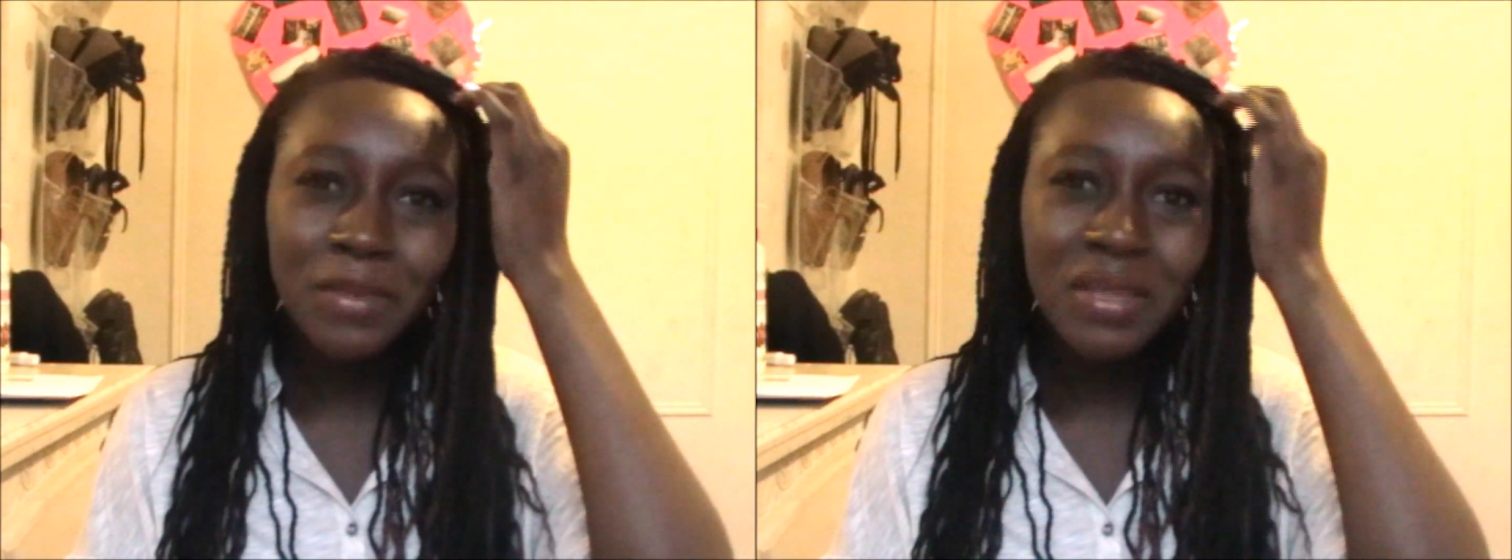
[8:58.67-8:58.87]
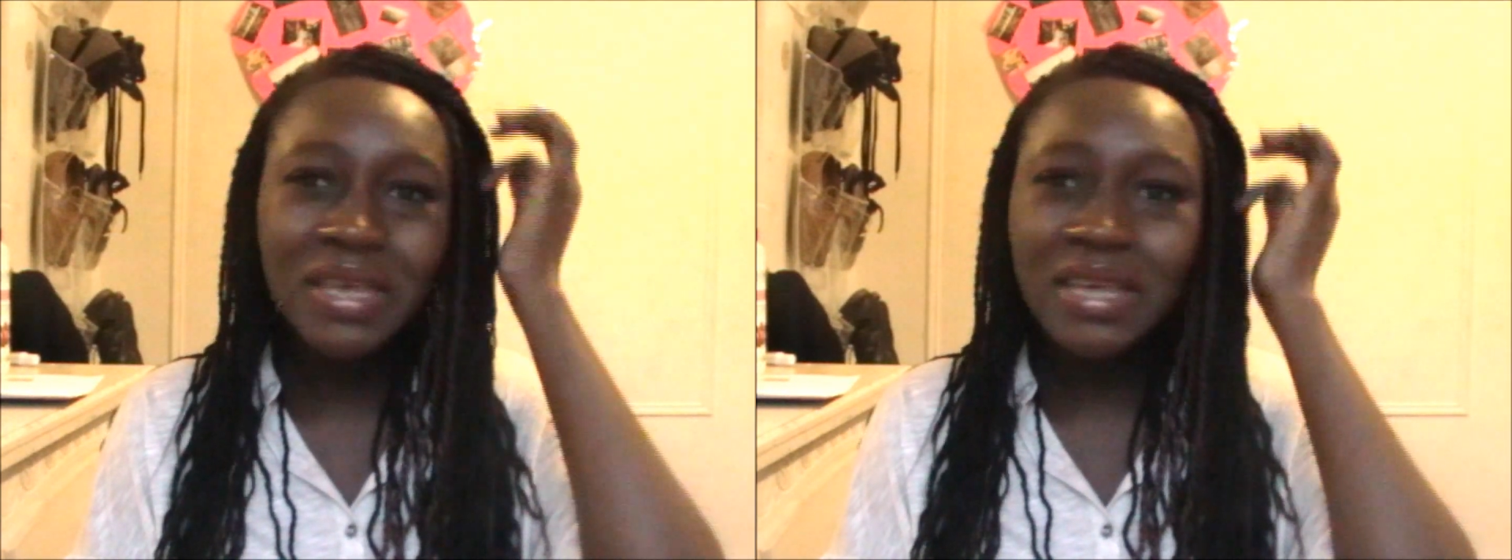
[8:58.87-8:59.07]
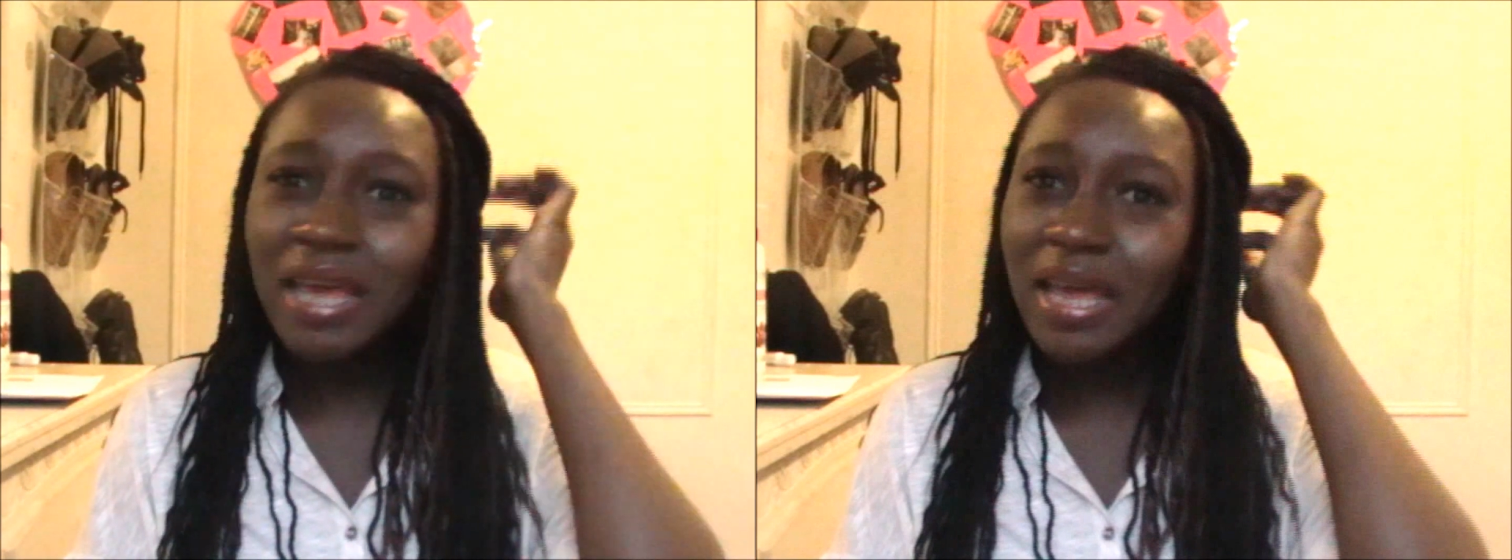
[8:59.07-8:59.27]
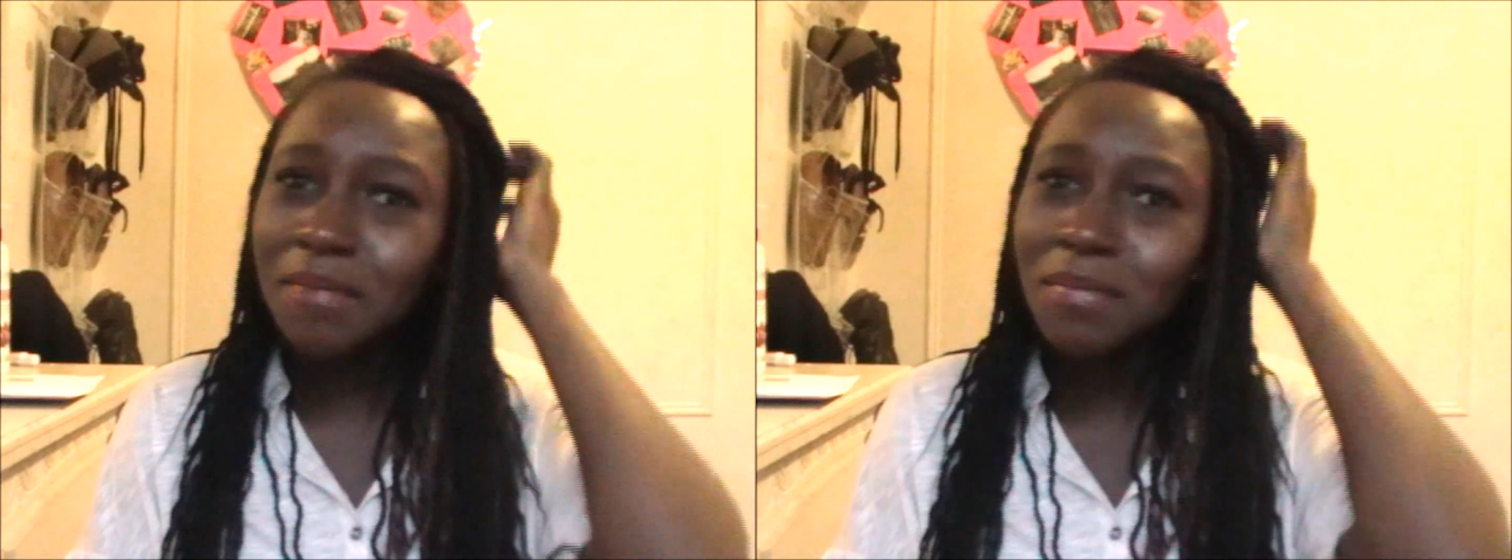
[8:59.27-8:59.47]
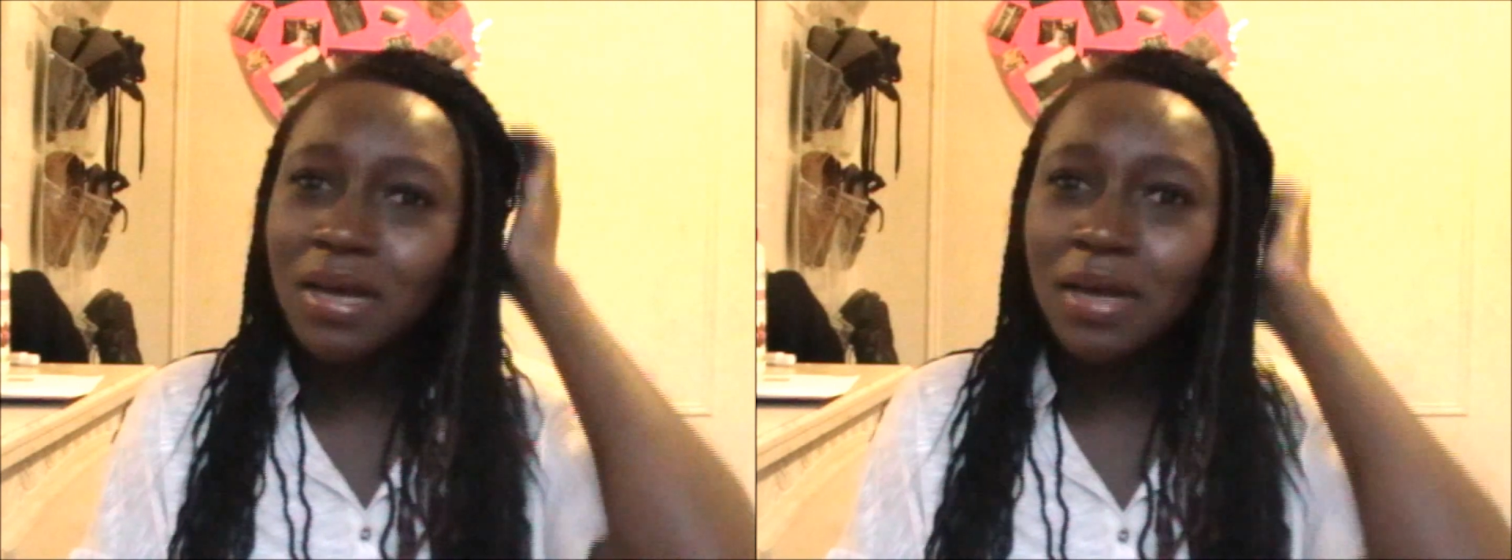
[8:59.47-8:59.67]
he
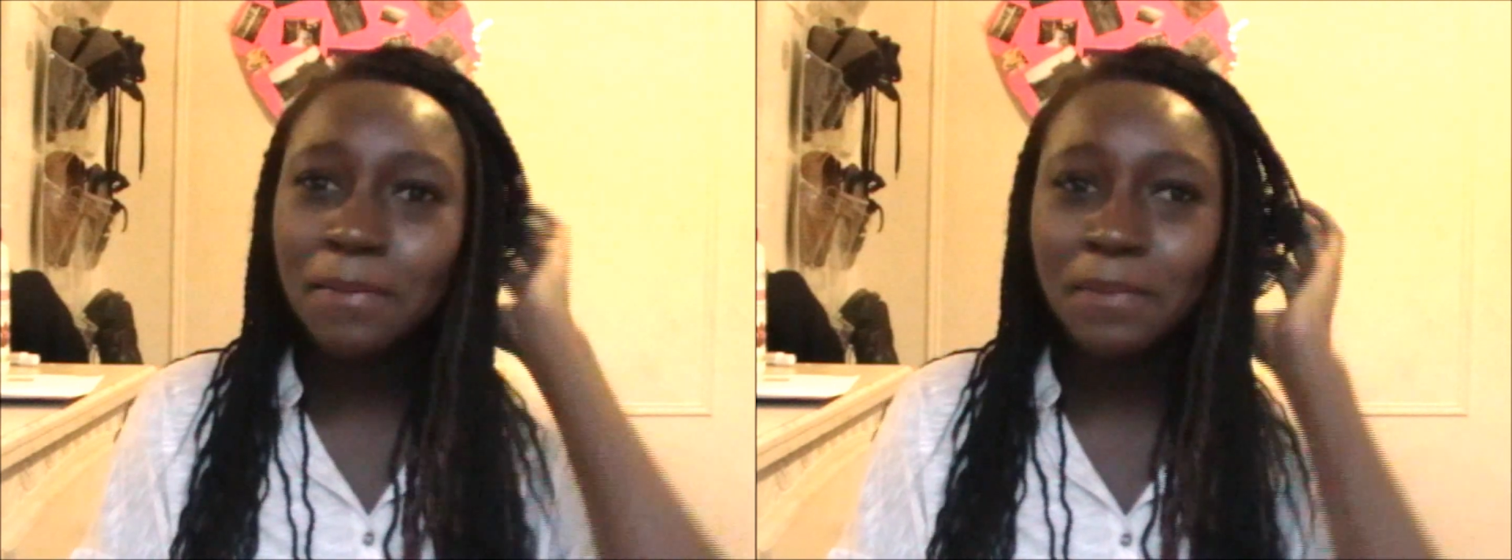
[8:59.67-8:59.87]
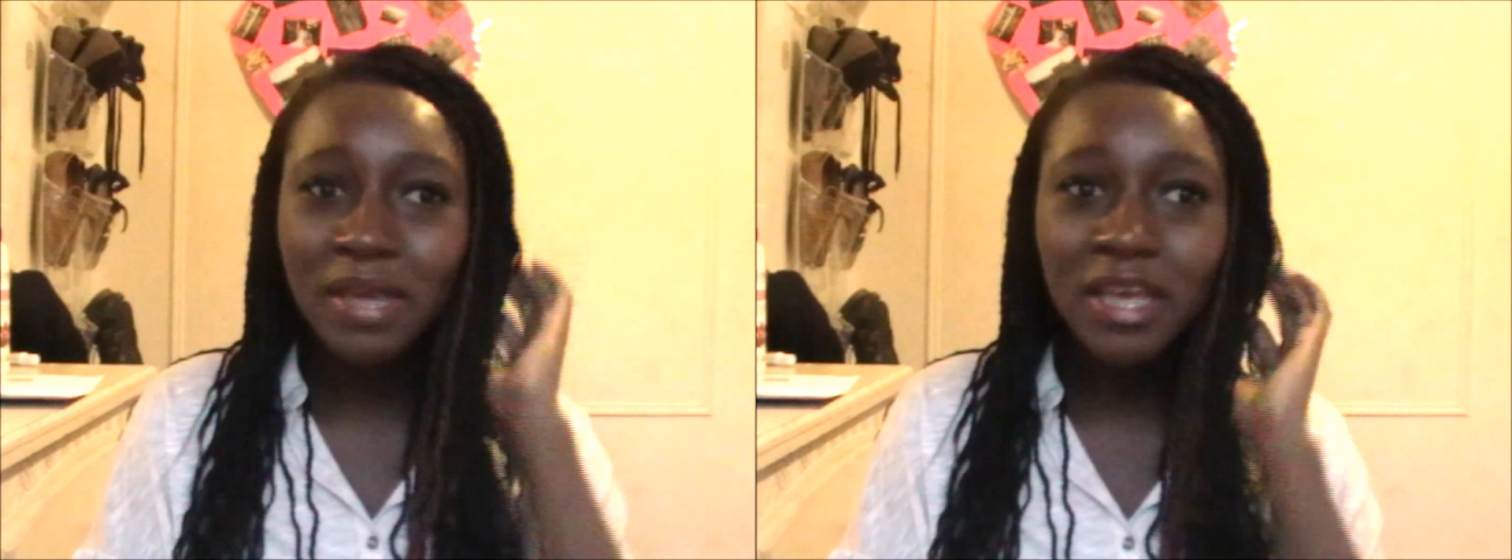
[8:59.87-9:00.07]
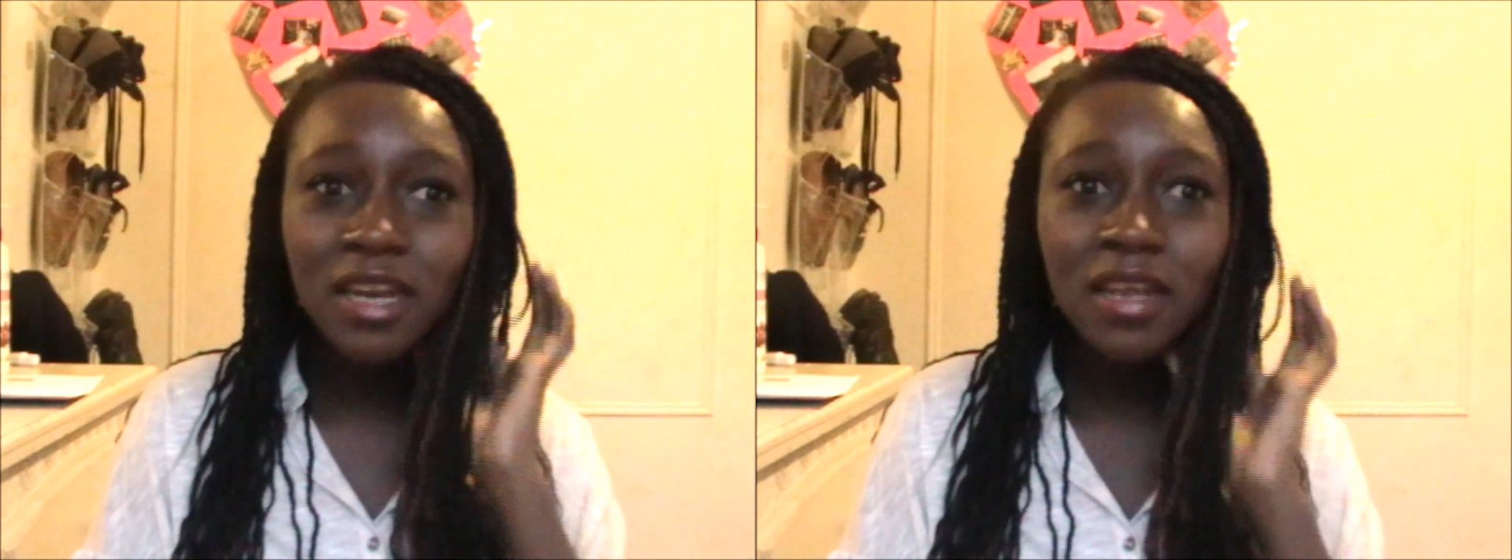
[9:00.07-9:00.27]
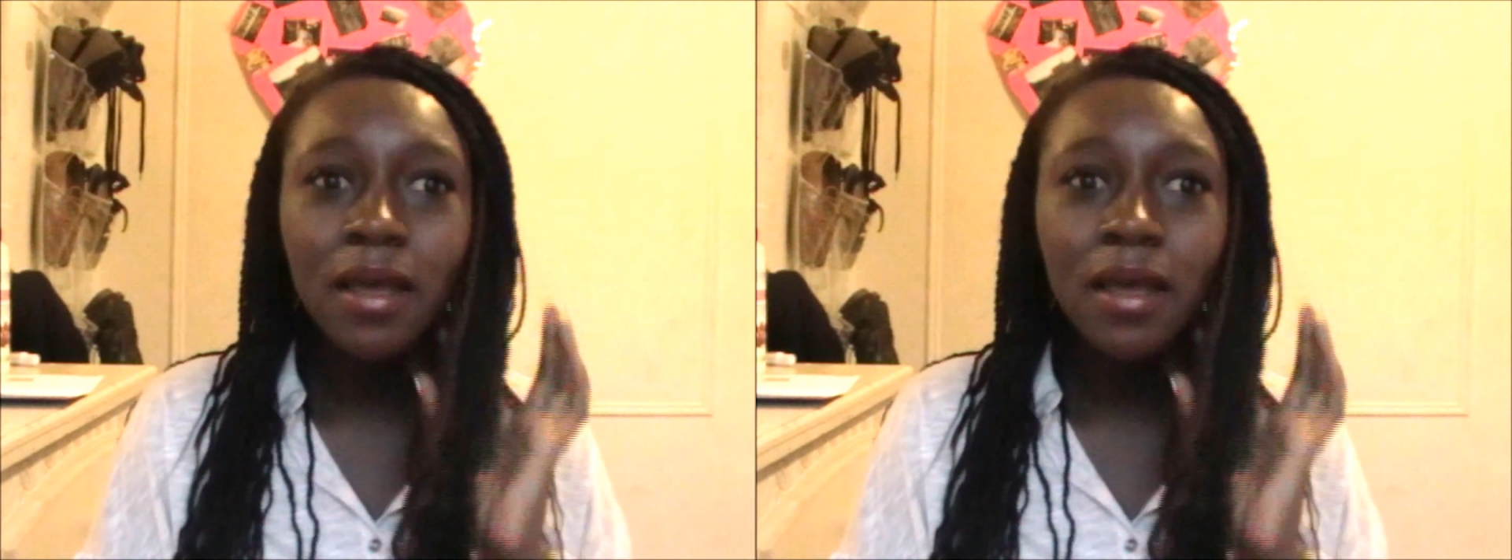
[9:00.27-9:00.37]
came a bit,